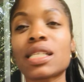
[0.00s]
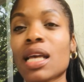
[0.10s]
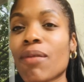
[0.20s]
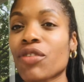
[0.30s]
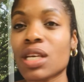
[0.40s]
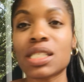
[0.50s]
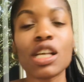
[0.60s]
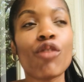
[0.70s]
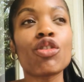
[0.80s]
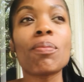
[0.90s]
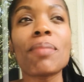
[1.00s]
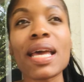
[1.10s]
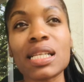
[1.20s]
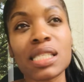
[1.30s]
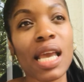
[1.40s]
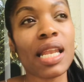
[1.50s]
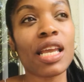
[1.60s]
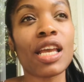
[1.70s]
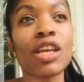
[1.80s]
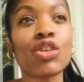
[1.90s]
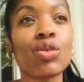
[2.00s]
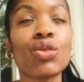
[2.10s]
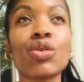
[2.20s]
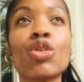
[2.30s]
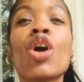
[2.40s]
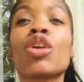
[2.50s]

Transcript: a time for yourself. You meditating.